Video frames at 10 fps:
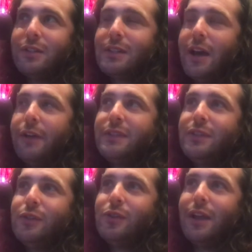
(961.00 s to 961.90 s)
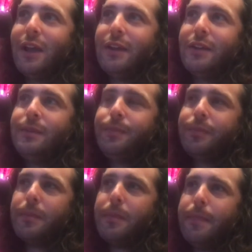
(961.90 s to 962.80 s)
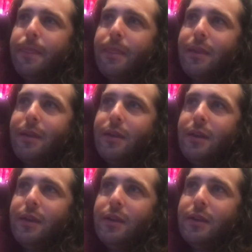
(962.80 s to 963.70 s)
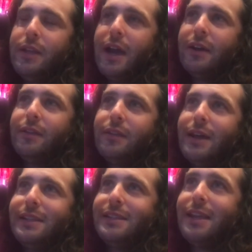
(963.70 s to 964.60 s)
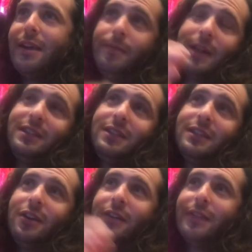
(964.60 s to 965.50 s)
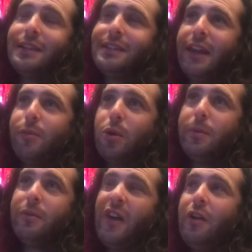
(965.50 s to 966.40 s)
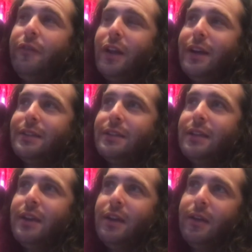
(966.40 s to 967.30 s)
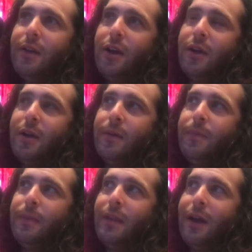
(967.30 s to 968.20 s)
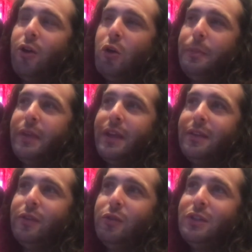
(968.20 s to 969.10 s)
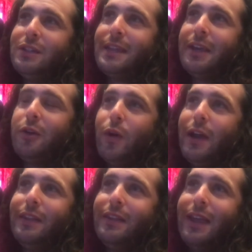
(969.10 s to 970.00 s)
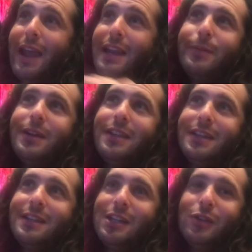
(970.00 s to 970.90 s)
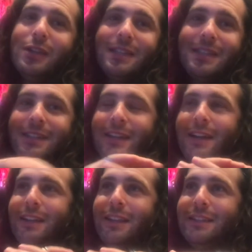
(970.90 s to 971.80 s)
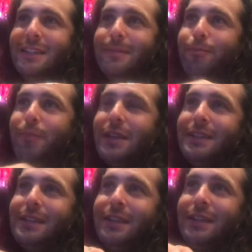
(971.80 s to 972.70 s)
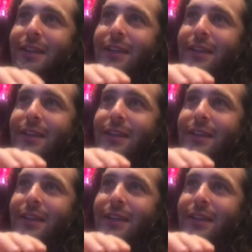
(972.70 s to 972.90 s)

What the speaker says: live soon. And yeah, that's the song. That's Santa Barbara Fireflies. I hope that you could just take away that anybody can do this. This is basic